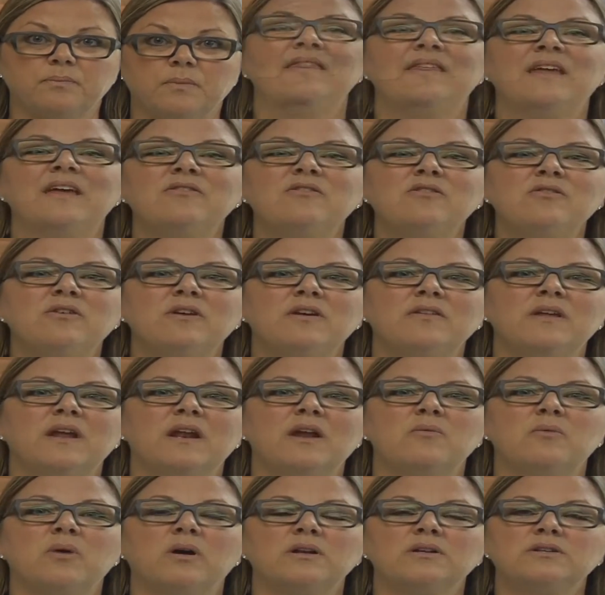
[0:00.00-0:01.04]
The other thing that
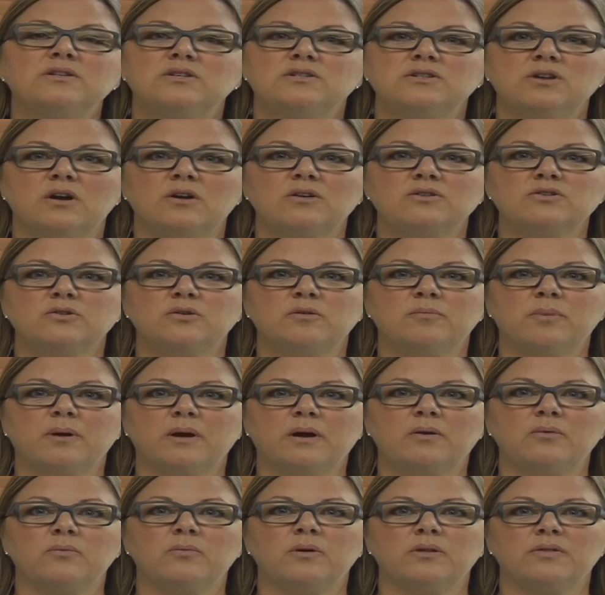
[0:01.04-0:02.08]
I wanted to talk to you
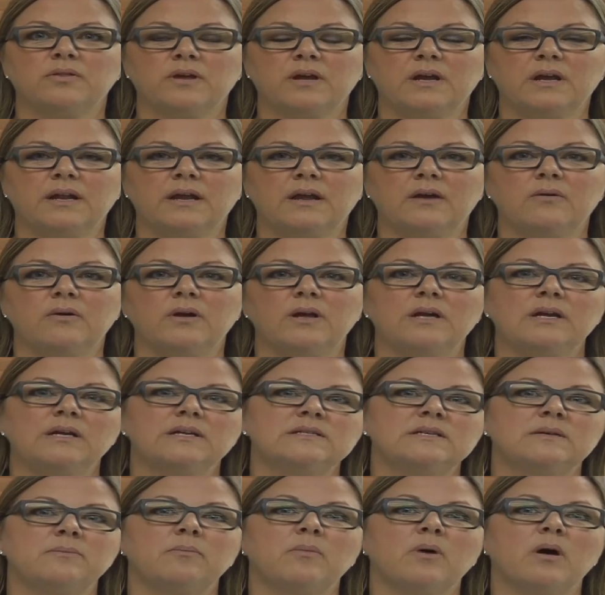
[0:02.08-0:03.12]
about with the Canary
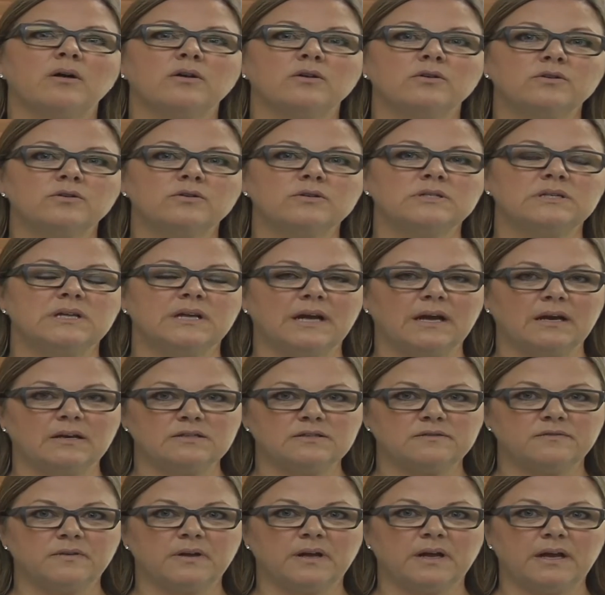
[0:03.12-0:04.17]
is it monitors
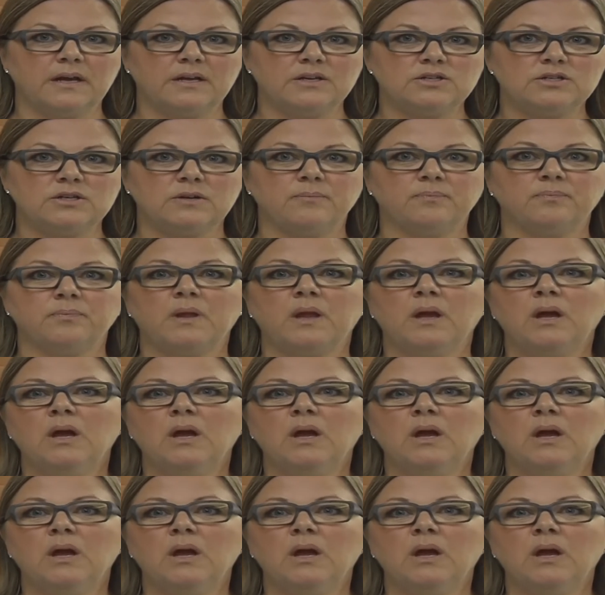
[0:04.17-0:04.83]
decalcification.